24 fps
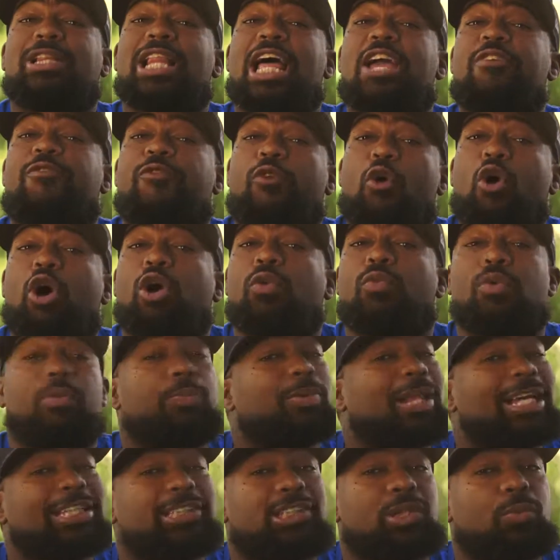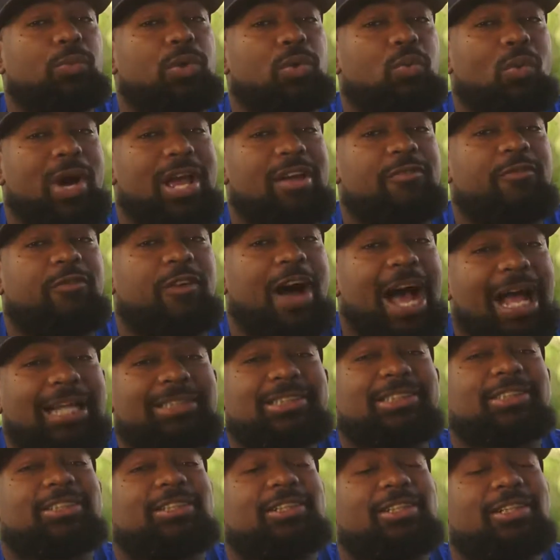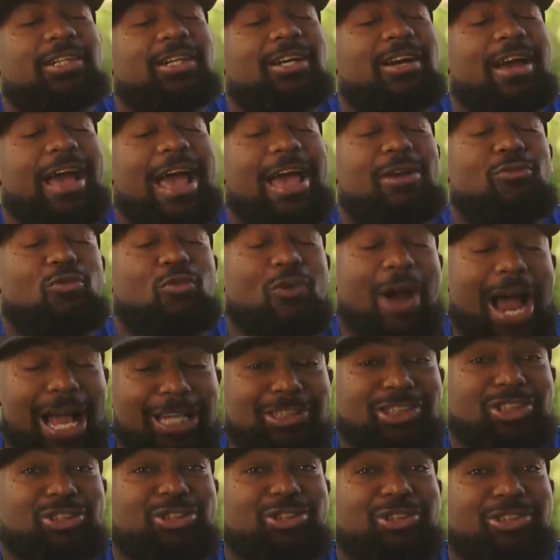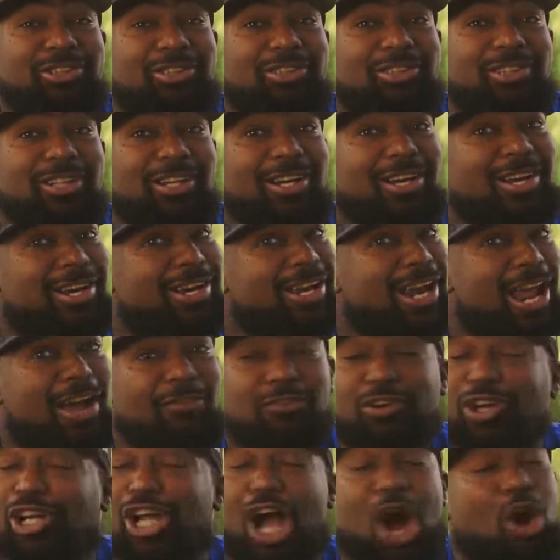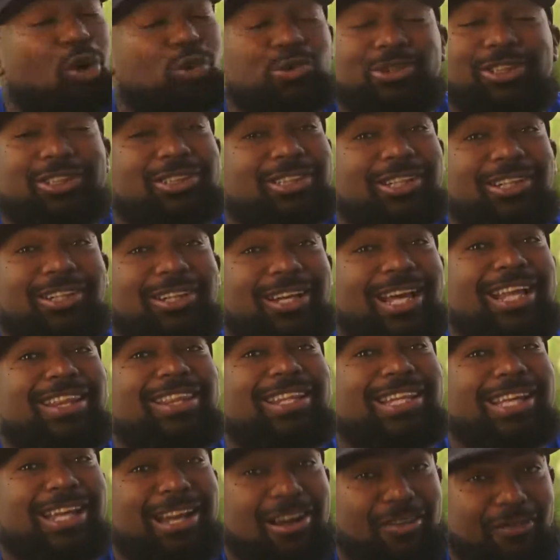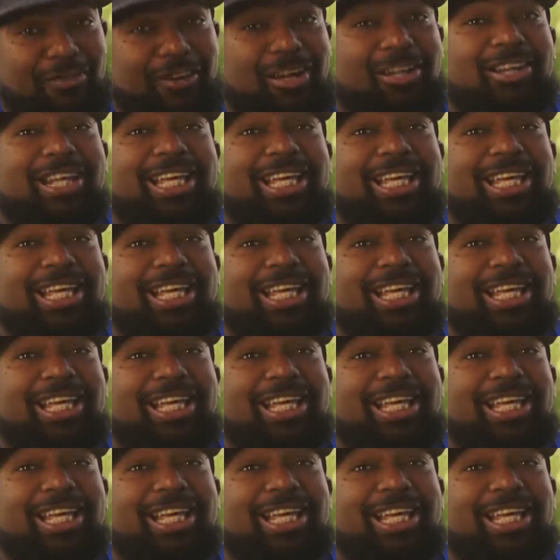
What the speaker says: Clay Ford replaced him with Wayne Fontes, and Rodgers never coached in the NFL